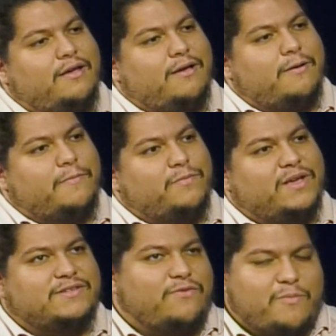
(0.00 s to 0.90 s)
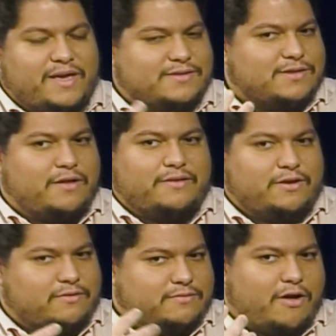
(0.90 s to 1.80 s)
Um, because for me, it's, uh, you
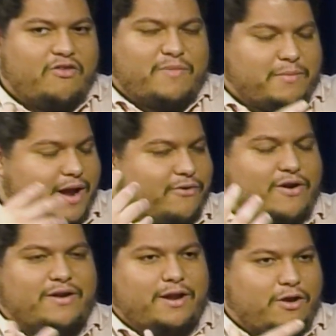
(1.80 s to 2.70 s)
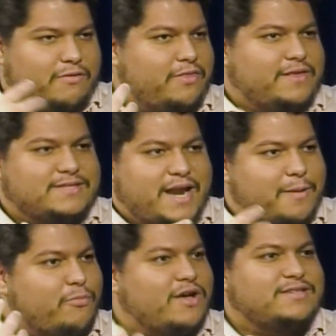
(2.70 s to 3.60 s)
know, all of my background and all of the things that I
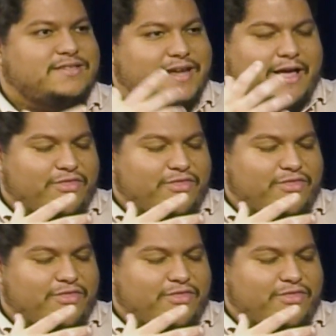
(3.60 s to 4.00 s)
am processing,